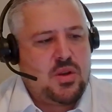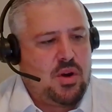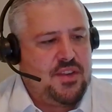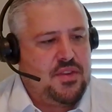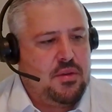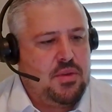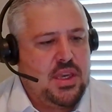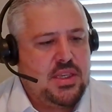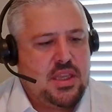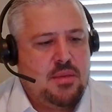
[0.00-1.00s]
quite a few
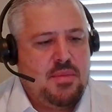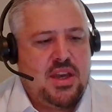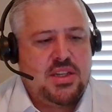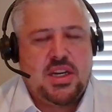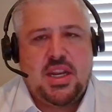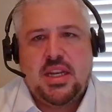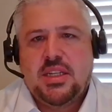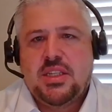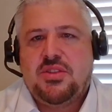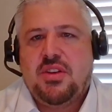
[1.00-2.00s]
years in the merchant
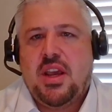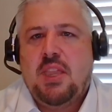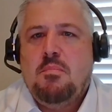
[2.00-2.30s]
industry,